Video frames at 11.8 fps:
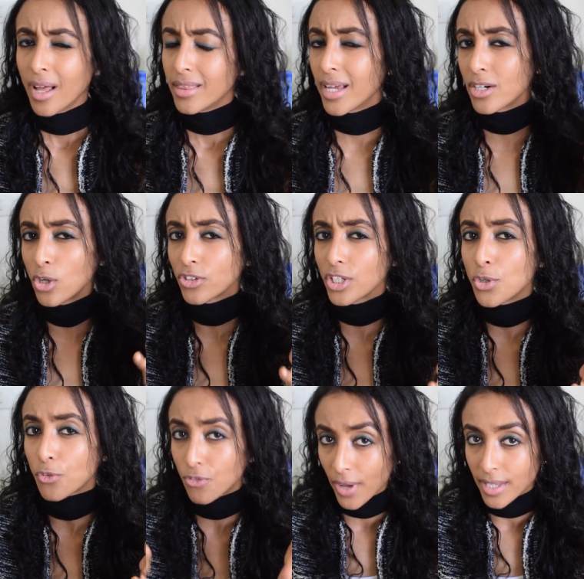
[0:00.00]
They're not in your
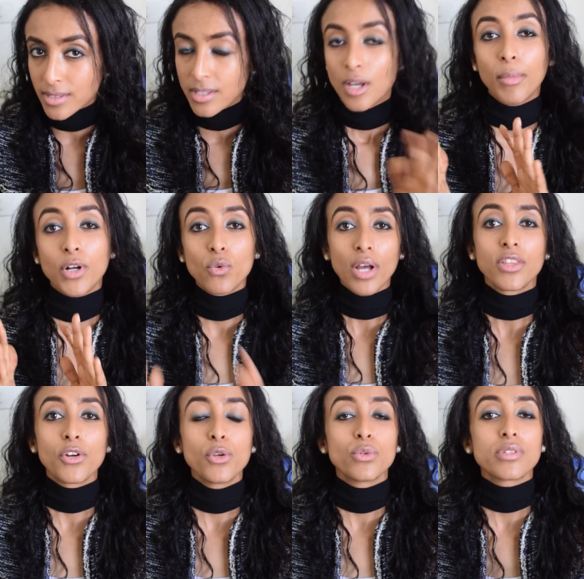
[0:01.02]
face, but rather
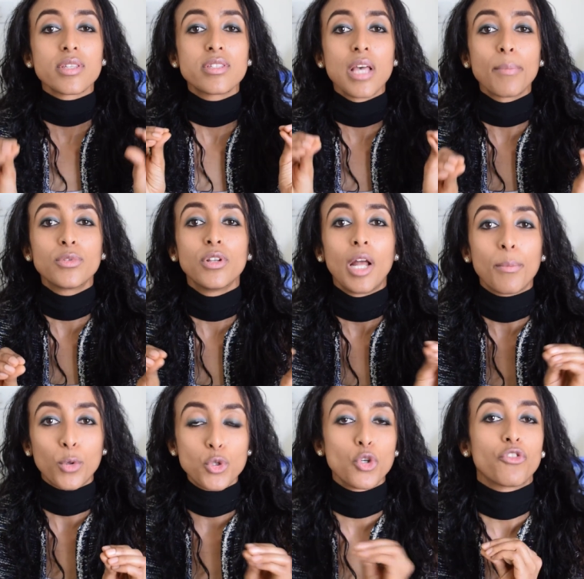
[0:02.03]
use subtle
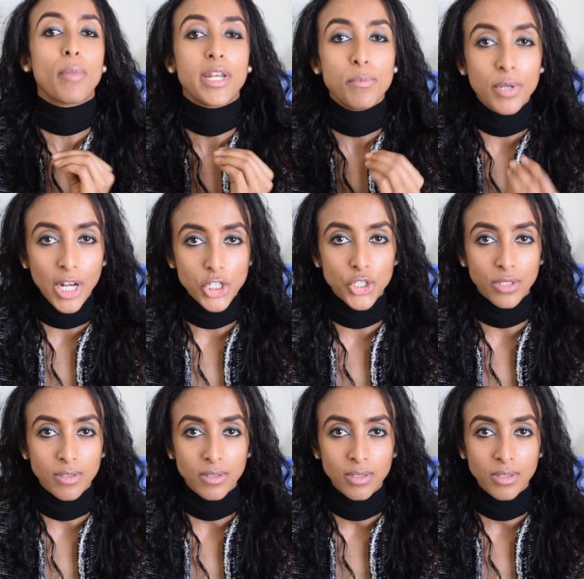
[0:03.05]
approach of manipulation.